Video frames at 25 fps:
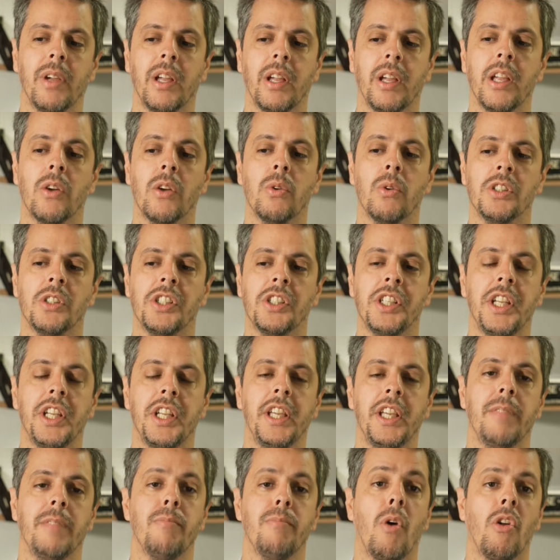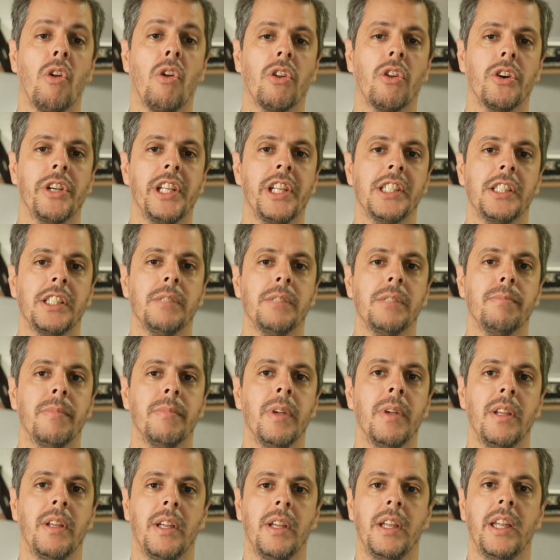He could see modernism
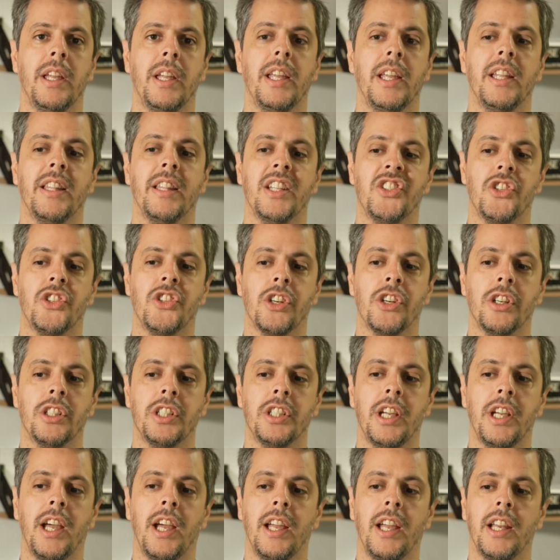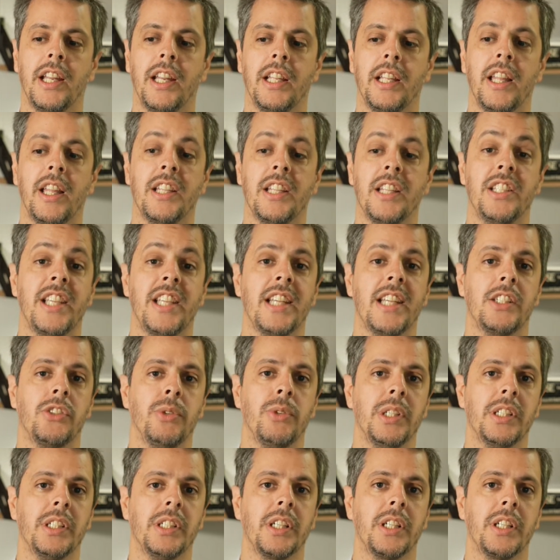in the church and in the Jesuits.